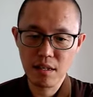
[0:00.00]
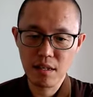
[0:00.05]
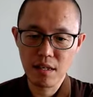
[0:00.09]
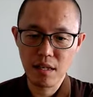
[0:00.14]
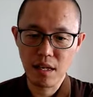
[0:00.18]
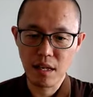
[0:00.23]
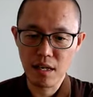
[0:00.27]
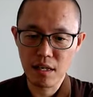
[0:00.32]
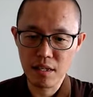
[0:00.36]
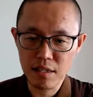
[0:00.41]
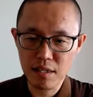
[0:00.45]

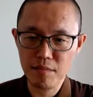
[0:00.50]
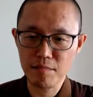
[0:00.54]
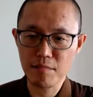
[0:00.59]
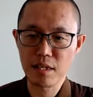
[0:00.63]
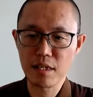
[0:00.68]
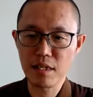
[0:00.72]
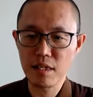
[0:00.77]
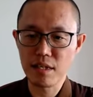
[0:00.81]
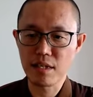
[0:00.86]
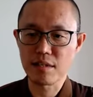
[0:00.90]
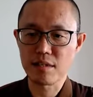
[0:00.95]
And the third
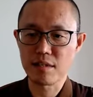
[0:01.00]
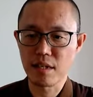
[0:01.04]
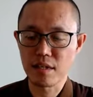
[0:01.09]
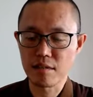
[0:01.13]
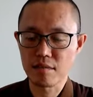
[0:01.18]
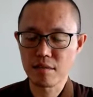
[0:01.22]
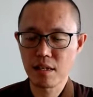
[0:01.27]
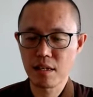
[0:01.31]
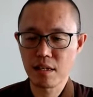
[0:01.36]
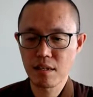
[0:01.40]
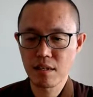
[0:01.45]
meaning is that
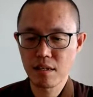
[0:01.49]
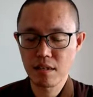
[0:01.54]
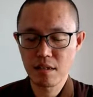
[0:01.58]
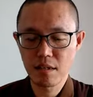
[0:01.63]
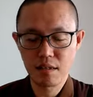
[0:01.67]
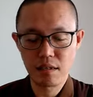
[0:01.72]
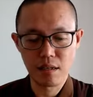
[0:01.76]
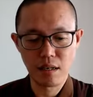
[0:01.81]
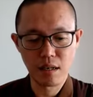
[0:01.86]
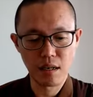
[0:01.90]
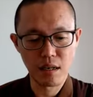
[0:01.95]

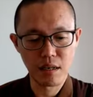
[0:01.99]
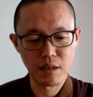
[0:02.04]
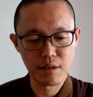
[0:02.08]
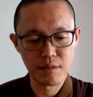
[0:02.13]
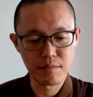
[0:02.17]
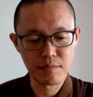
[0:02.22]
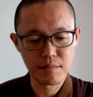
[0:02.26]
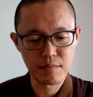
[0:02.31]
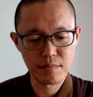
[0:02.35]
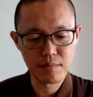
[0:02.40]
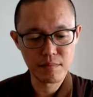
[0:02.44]

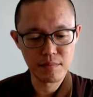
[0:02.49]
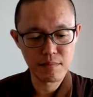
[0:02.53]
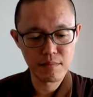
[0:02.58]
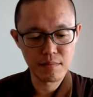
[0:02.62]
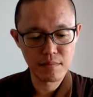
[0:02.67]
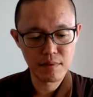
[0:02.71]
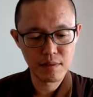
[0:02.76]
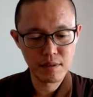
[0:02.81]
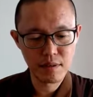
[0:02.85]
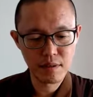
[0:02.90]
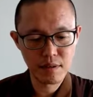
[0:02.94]

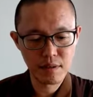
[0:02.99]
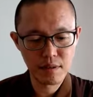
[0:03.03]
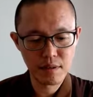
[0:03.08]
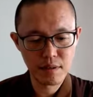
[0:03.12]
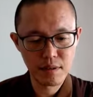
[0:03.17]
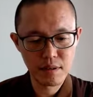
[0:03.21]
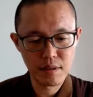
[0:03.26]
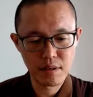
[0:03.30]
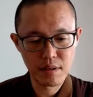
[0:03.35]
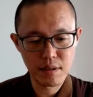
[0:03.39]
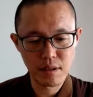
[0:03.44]

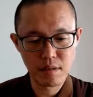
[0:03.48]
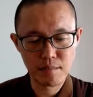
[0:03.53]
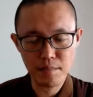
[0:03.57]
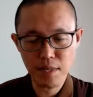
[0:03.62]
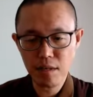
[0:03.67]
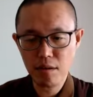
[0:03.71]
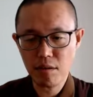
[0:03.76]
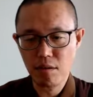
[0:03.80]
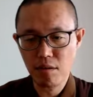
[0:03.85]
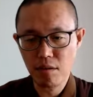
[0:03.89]
among